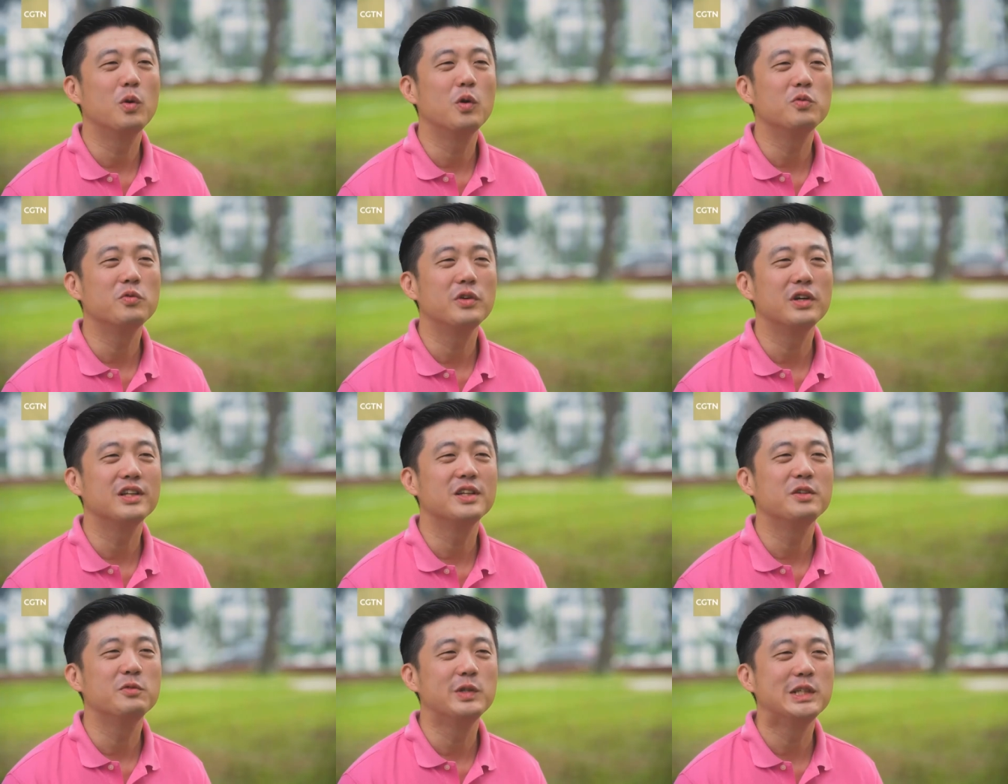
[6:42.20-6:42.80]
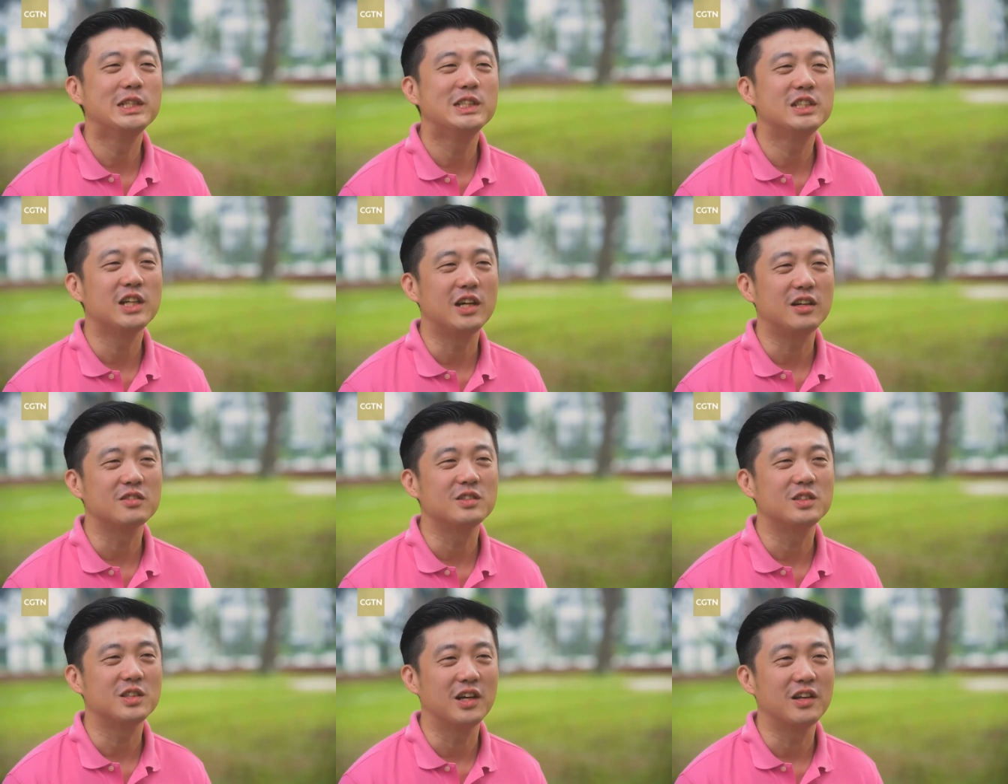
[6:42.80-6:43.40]
won't really reach
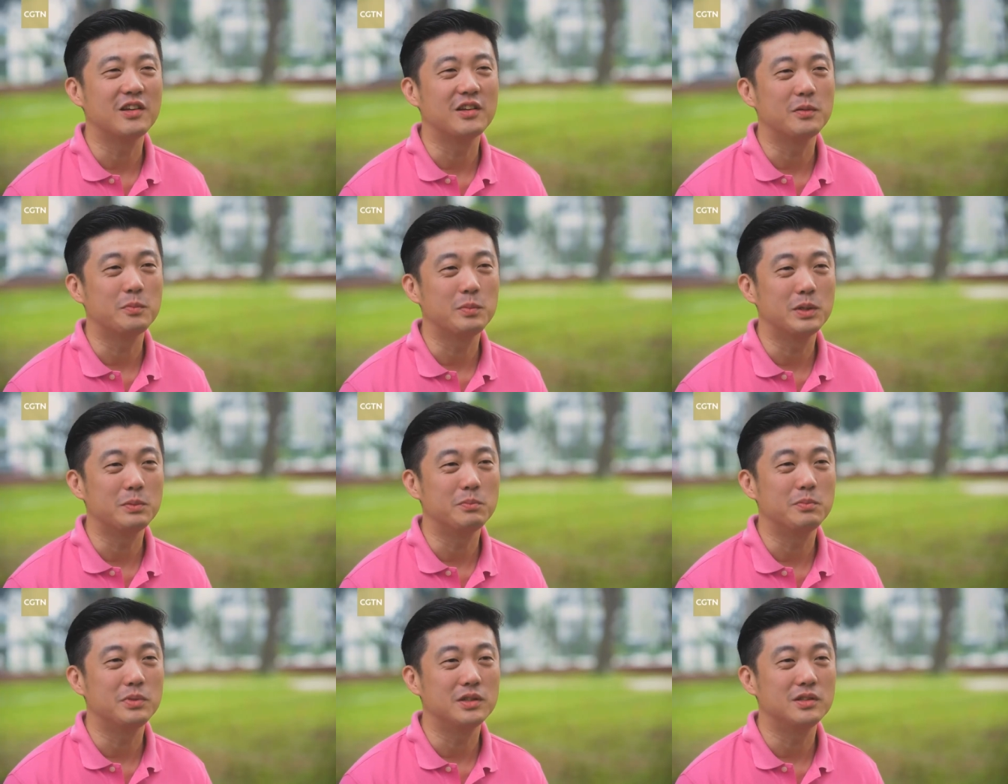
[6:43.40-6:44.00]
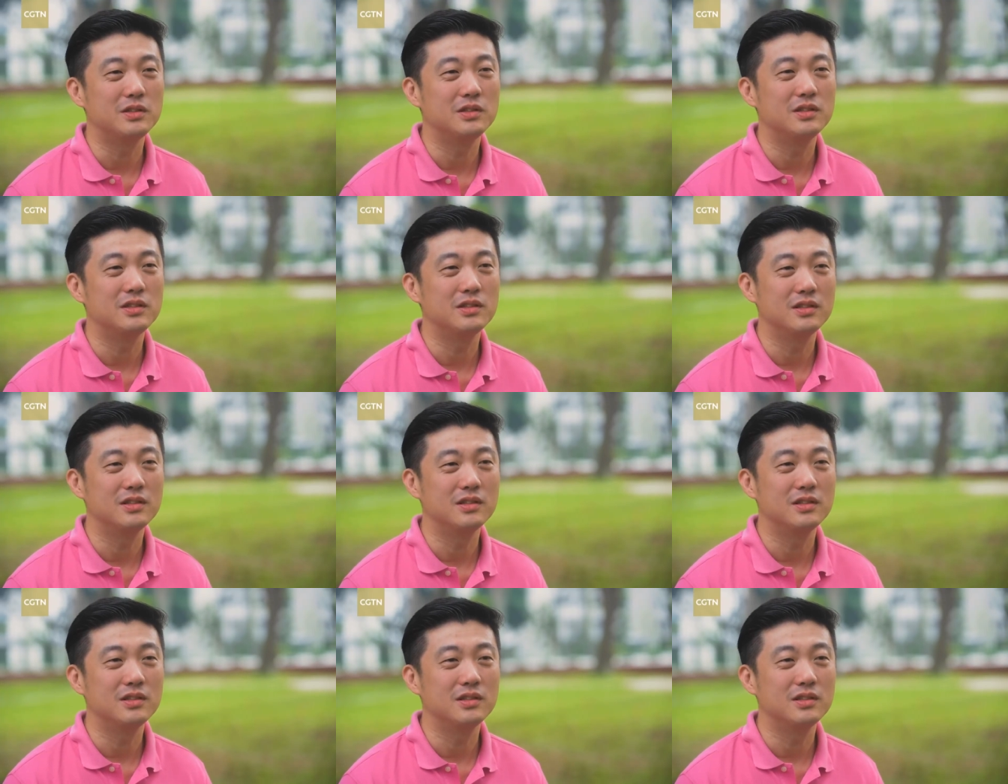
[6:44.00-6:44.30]
out to other people.